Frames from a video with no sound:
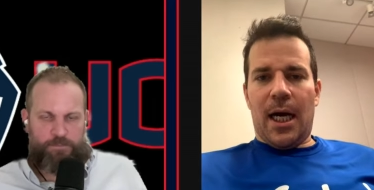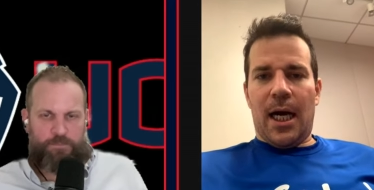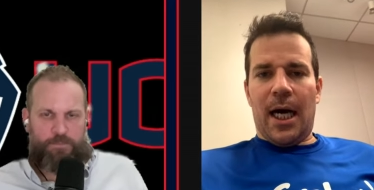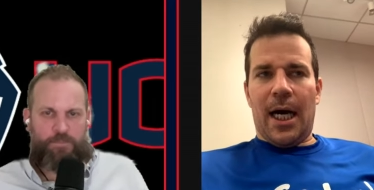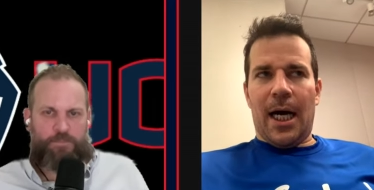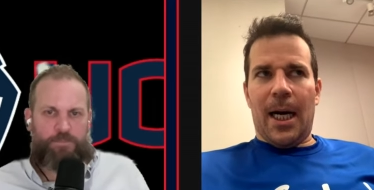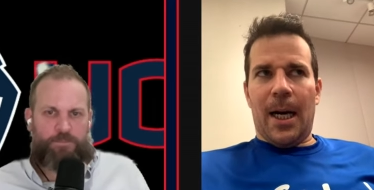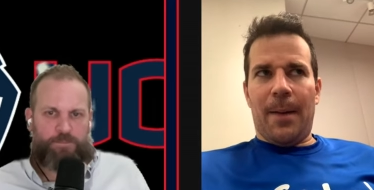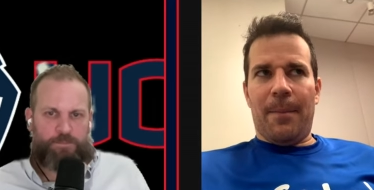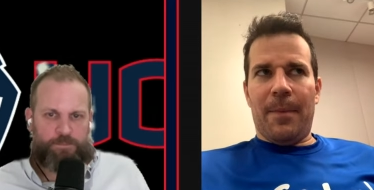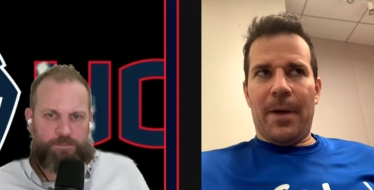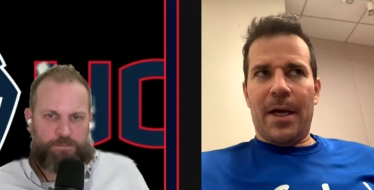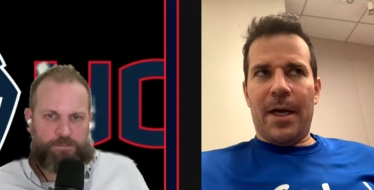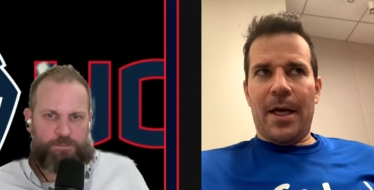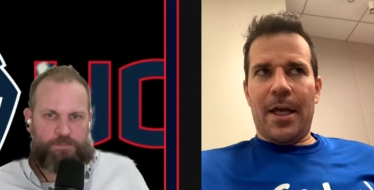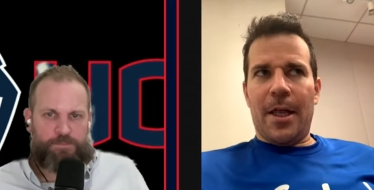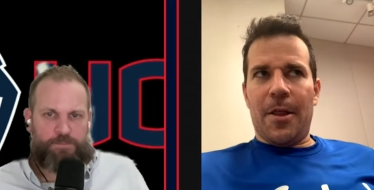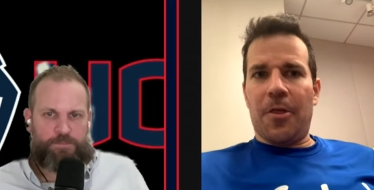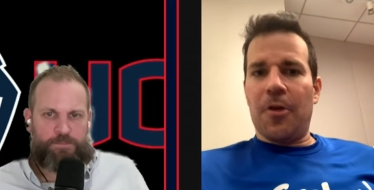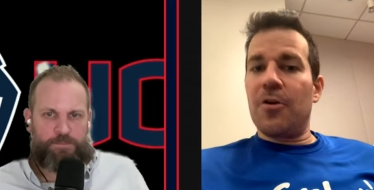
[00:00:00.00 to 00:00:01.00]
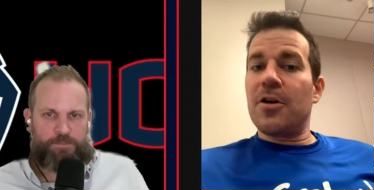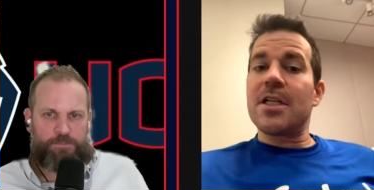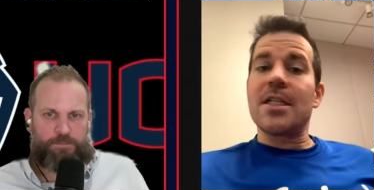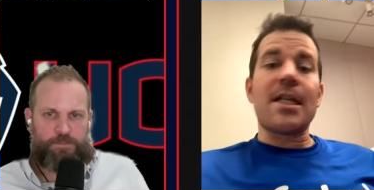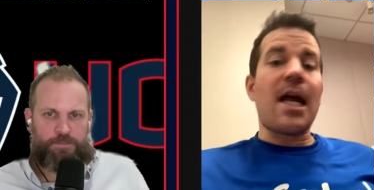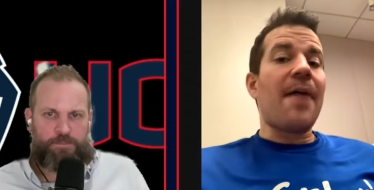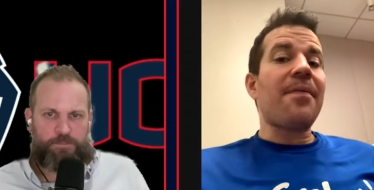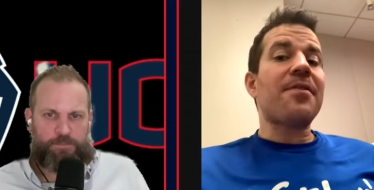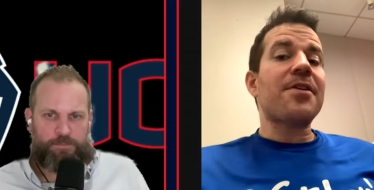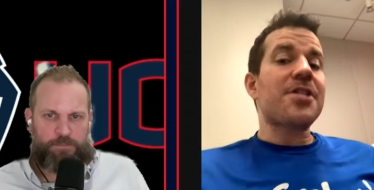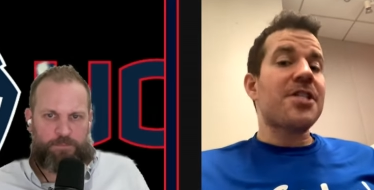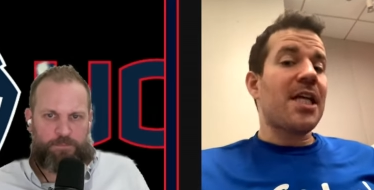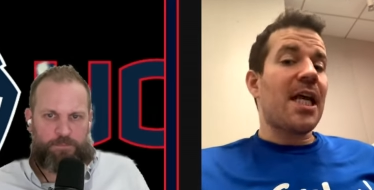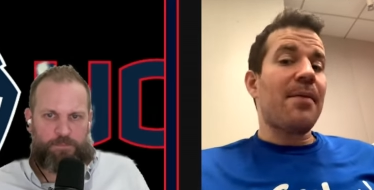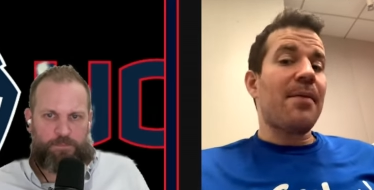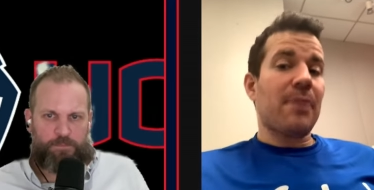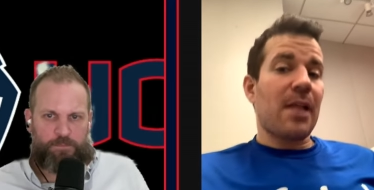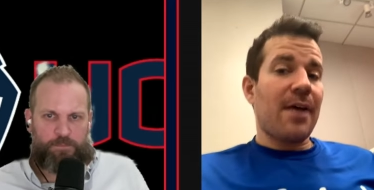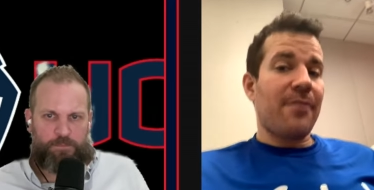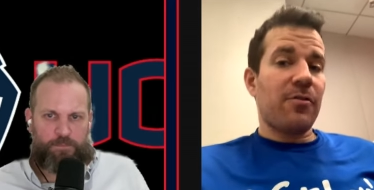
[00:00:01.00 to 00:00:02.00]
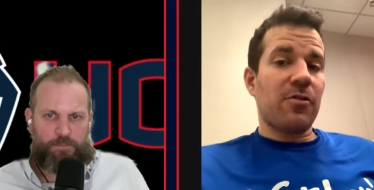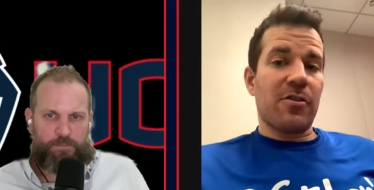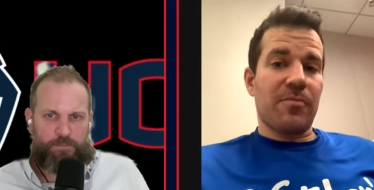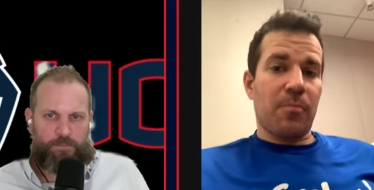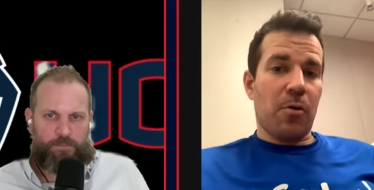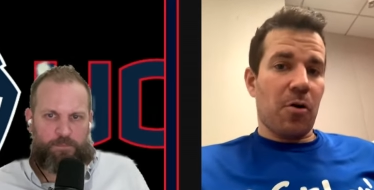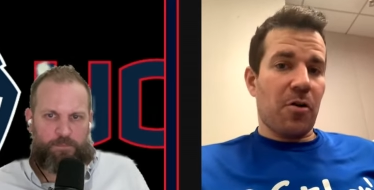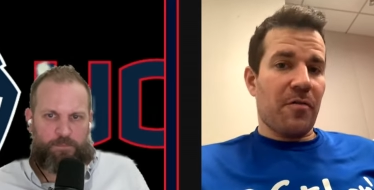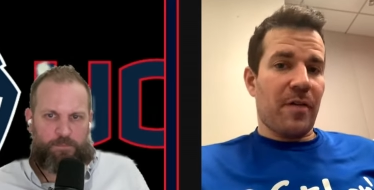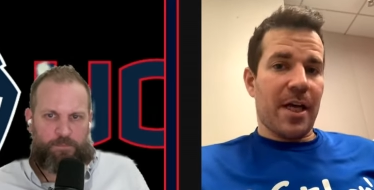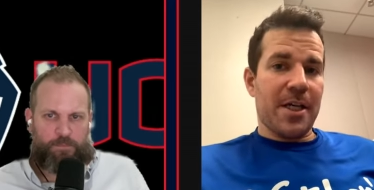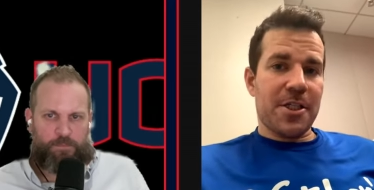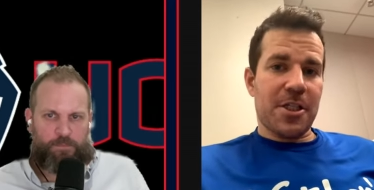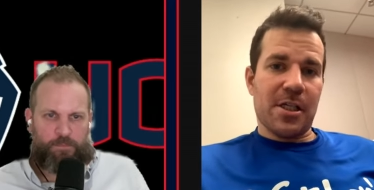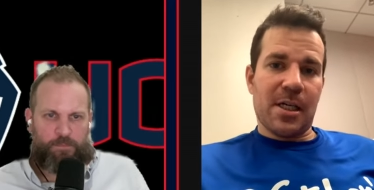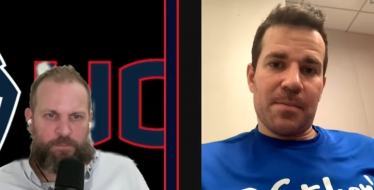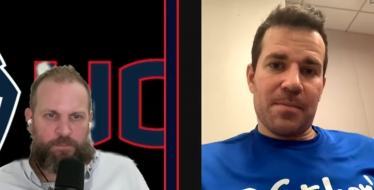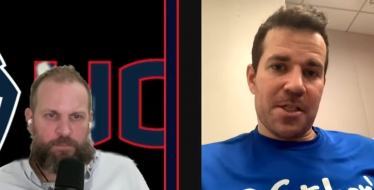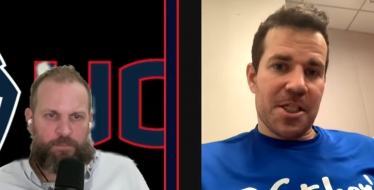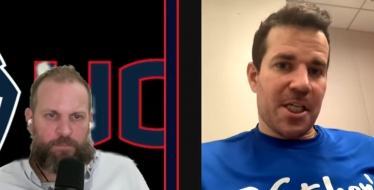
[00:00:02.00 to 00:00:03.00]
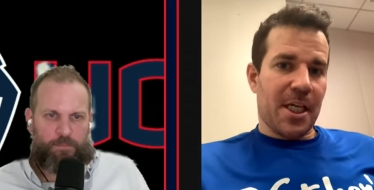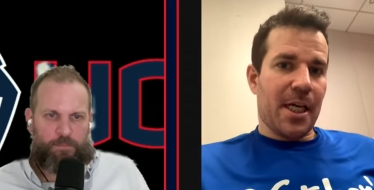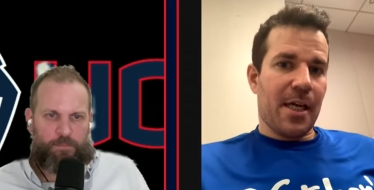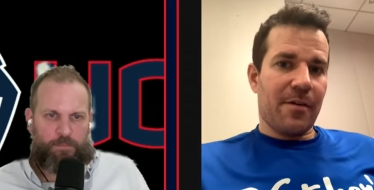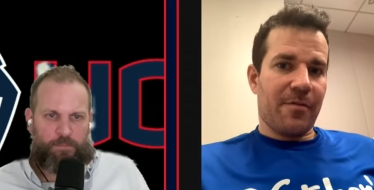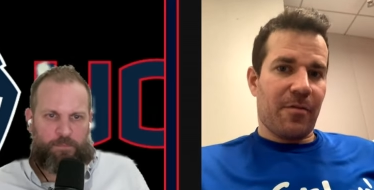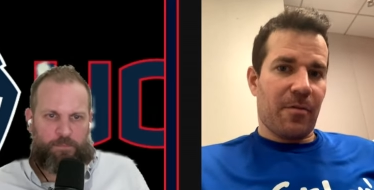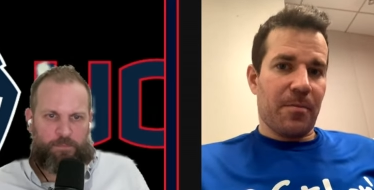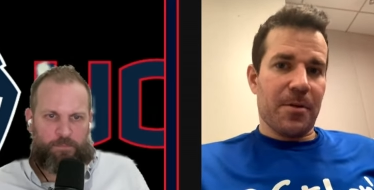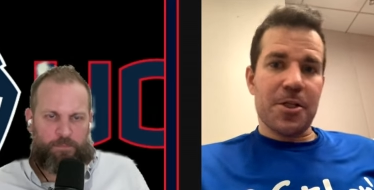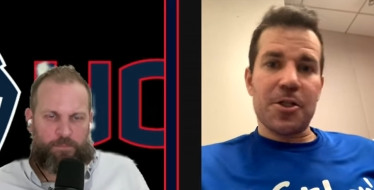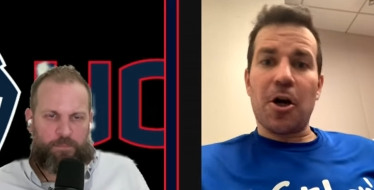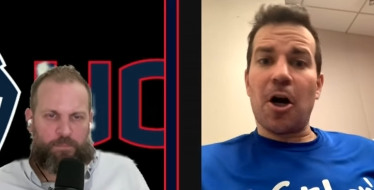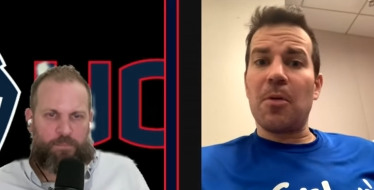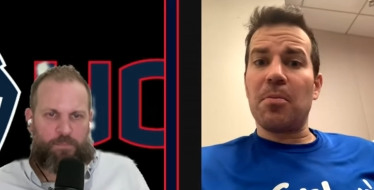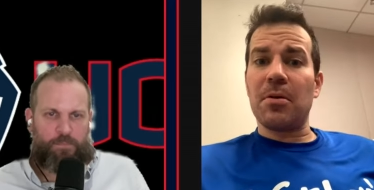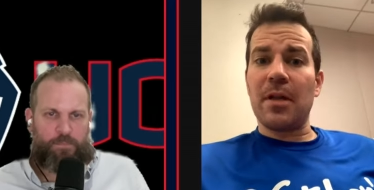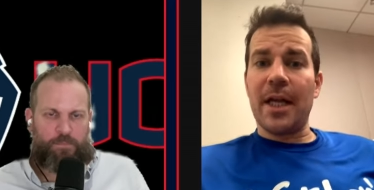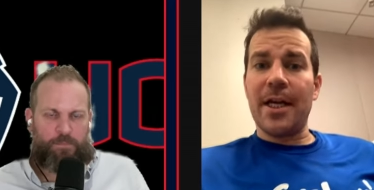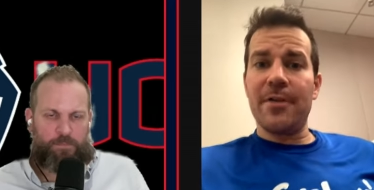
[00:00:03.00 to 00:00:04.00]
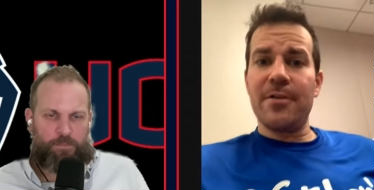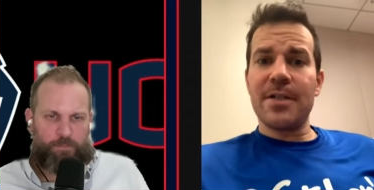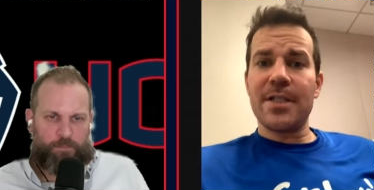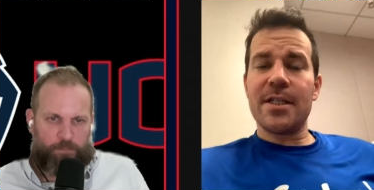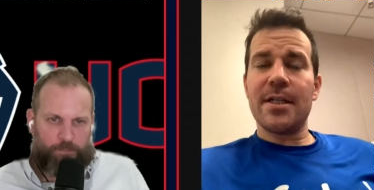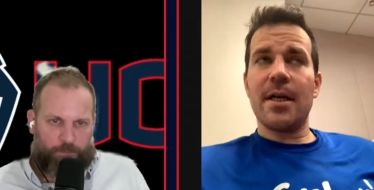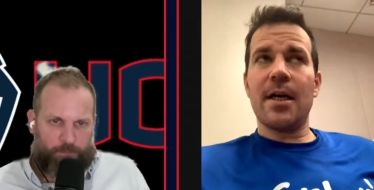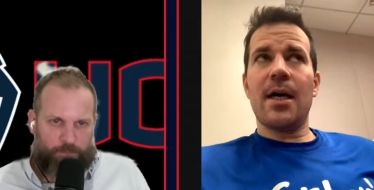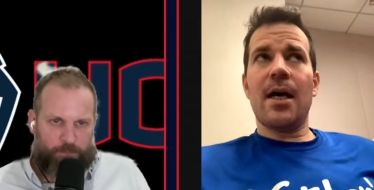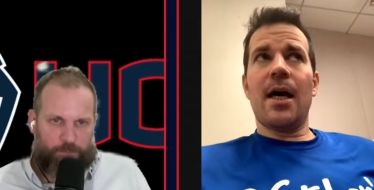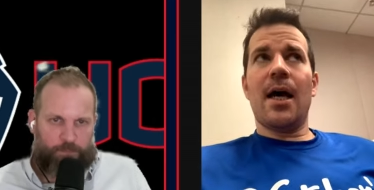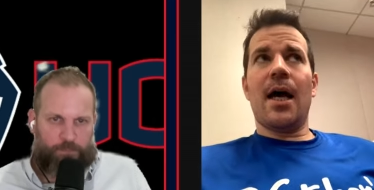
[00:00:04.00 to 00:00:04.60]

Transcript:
Speaker 1: um, there is not the same level of motivation I'm seeing from the star players.